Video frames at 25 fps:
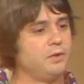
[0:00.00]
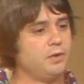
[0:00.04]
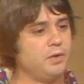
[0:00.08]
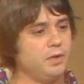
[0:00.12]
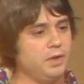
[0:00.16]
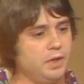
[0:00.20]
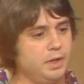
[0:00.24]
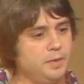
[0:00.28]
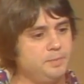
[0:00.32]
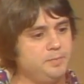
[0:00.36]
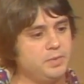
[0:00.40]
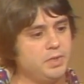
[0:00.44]
or
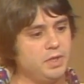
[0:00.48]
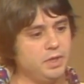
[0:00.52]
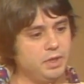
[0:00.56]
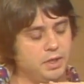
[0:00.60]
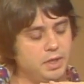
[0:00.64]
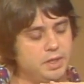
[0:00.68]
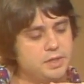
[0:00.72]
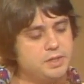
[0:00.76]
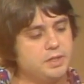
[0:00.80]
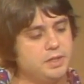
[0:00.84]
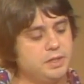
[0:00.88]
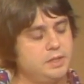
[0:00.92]
at
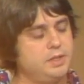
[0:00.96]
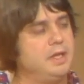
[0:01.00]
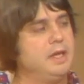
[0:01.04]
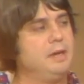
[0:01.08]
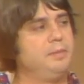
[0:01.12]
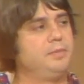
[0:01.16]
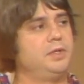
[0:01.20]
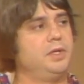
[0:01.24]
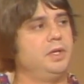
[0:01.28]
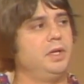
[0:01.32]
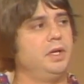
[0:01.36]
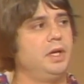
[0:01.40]
least
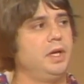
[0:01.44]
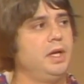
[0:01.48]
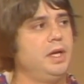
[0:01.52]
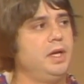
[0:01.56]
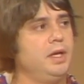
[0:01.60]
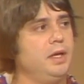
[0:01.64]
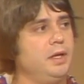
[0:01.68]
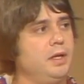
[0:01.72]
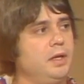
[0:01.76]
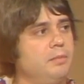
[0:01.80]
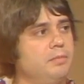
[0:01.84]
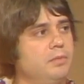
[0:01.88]
attempt it in a
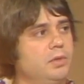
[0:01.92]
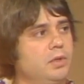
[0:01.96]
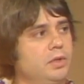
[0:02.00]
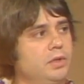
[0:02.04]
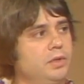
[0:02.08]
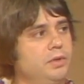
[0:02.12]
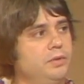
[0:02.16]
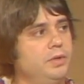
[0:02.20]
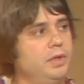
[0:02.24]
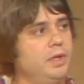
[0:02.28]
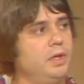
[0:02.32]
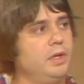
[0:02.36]
helium
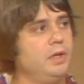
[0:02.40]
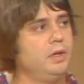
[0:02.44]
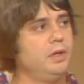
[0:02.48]
balloon.